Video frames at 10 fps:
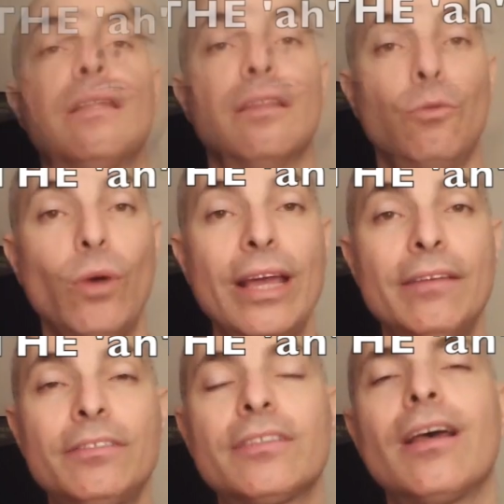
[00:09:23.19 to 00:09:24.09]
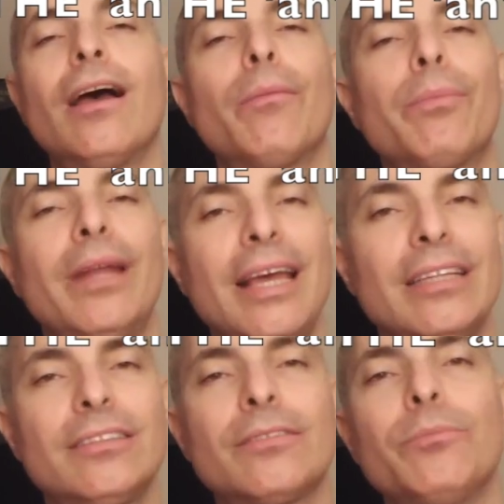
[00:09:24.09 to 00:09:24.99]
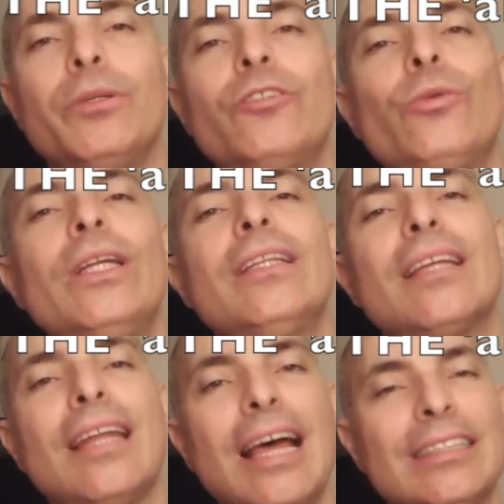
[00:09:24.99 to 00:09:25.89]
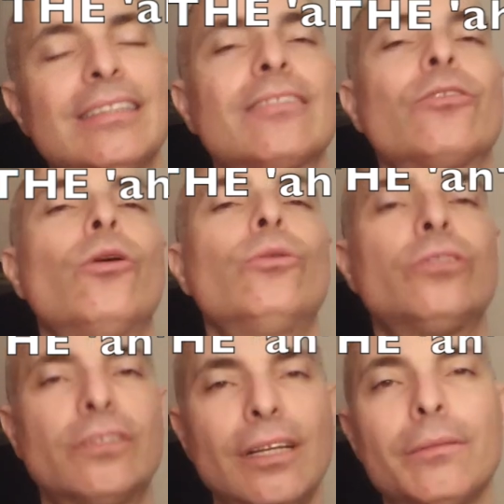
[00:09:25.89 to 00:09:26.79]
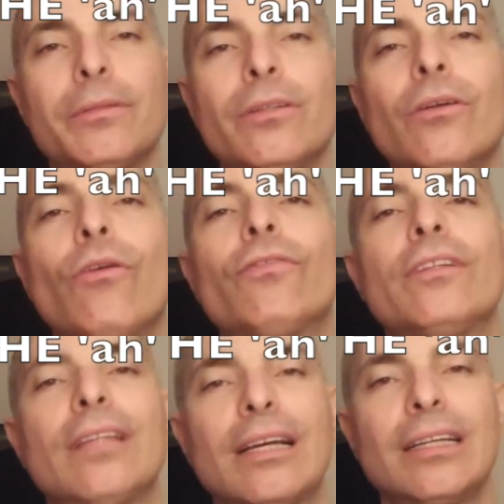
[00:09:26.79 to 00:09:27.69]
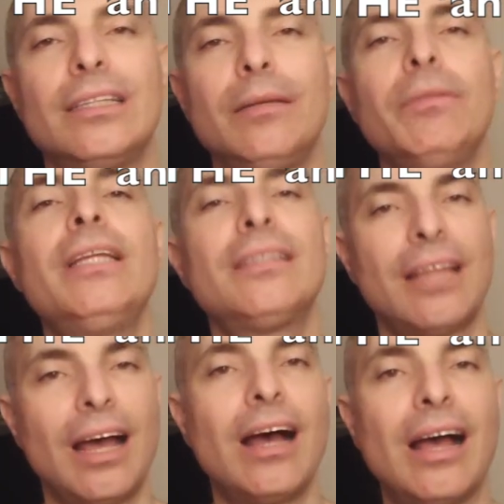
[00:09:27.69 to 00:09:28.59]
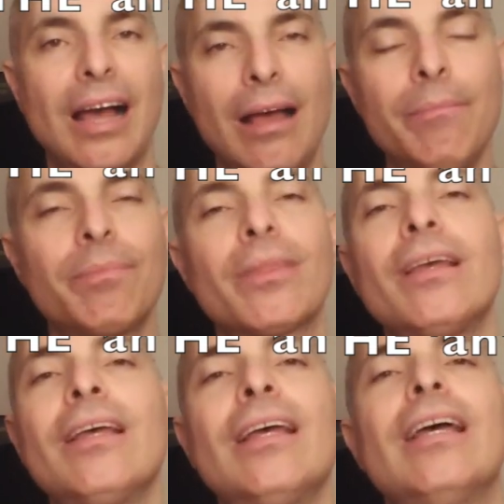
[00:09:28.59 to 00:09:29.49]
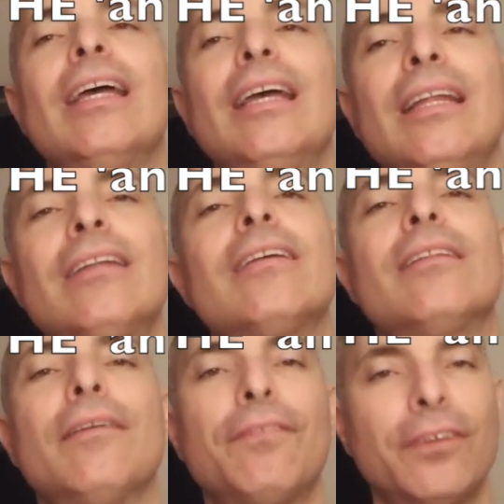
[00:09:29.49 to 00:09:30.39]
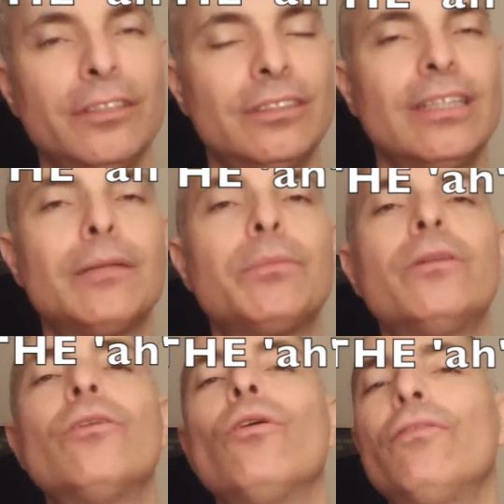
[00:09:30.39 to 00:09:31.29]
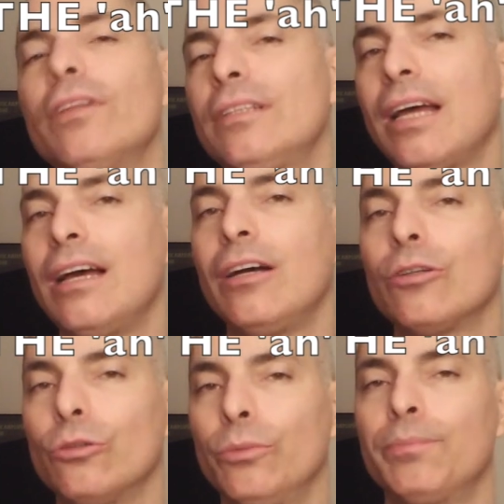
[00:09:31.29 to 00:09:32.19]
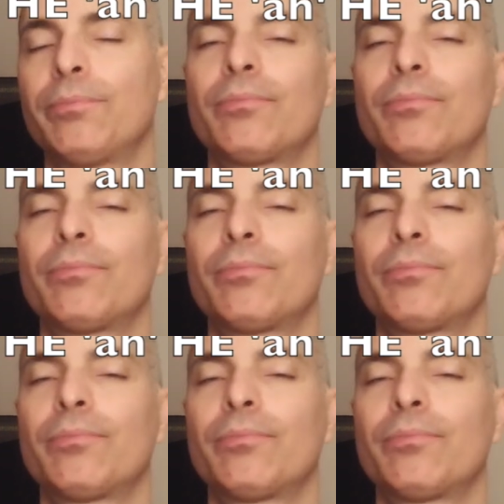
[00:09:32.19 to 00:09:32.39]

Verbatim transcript: The waves are placed between the last ghost syllable of the takadimi ta and the first syllable of the tango.